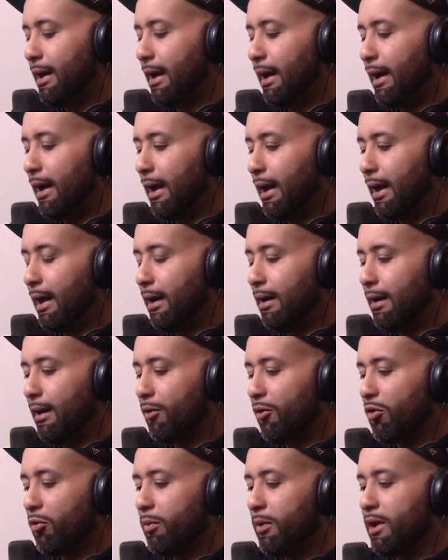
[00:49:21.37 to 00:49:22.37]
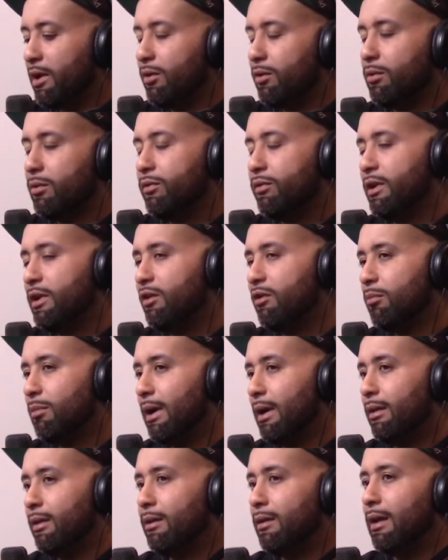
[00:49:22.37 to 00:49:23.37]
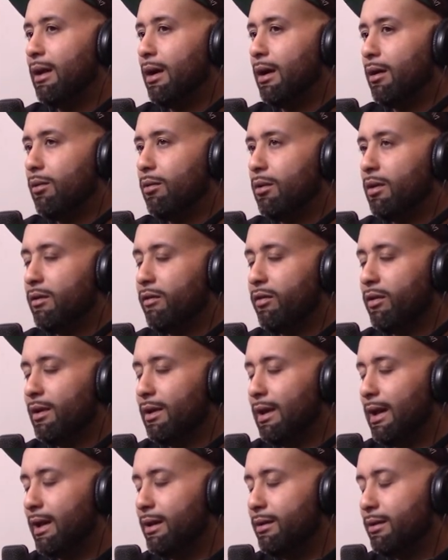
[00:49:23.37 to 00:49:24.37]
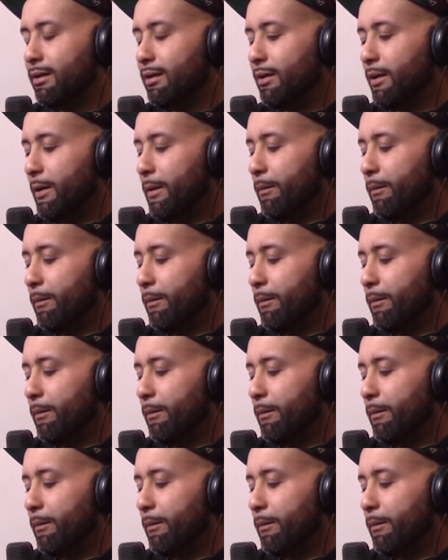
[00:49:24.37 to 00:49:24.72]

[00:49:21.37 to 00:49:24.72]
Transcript: And I was speaking to a friend of mine that now lives in London.